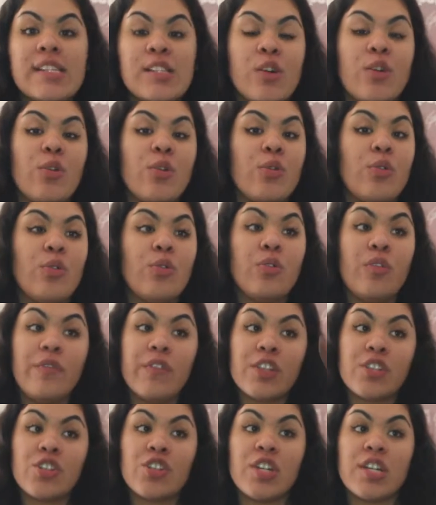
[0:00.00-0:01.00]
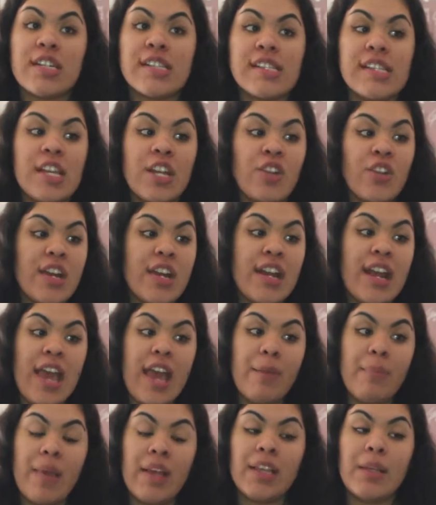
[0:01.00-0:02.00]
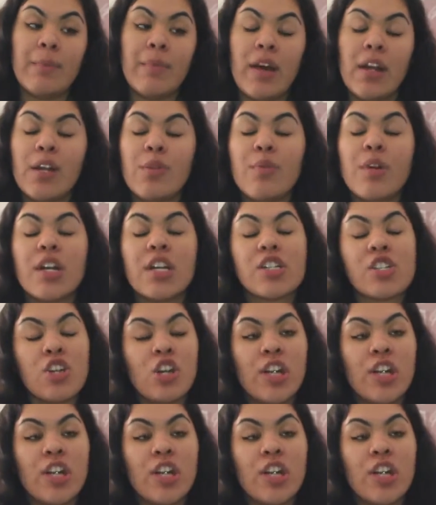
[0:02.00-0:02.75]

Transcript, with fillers: So Victoria's Secret and Bath and Body Works,